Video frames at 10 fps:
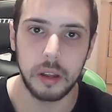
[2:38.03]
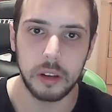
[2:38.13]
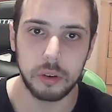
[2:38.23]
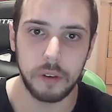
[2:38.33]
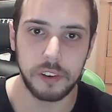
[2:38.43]

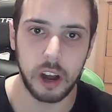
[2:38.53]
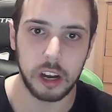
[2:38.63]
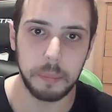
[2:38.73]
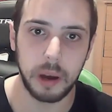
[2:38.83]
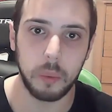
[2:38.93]
sort of talk
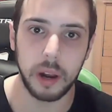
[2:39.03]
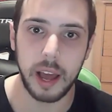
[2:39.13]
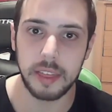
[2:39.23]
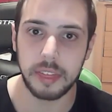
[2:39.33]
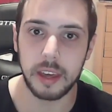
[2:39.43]
about what
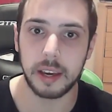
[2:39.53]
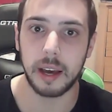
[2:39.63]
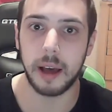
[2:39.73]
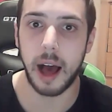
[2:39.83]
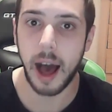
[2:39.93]
I think
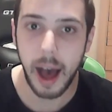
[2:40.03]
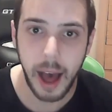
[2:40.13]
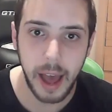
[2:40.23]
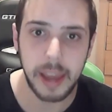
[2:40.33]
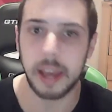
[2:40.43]

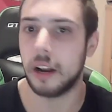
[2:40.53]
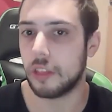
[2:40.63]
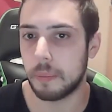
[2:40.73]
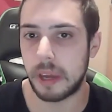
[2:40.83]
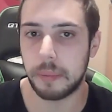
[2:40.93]
I and
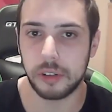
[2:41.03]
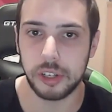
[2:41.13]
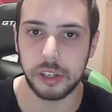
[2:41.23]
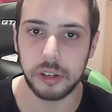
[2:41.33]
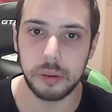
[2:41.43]
other people
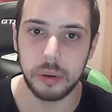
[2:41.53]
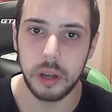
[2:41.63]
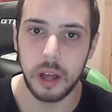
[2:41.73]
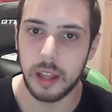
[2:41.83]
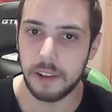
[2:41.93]
should do,
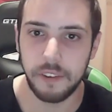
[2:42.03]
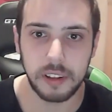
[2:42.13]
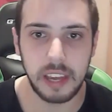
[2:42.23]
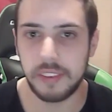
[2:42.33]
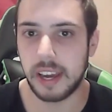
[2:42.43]
let's first
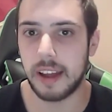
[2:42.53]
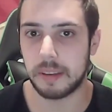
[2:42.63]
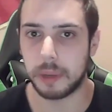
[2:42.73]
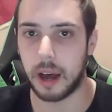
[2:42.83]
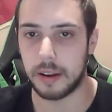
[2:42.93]
give you guys
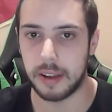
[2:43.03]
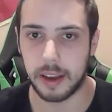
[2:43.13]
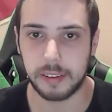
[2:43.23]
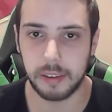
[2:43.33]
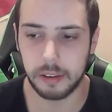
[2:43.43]
some
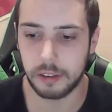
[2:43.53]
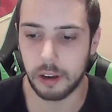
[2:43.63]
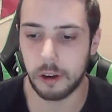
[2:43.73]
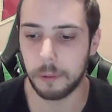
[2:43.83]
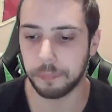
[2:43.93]
context.
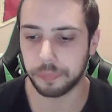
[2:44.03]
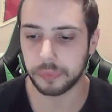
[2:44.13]
So,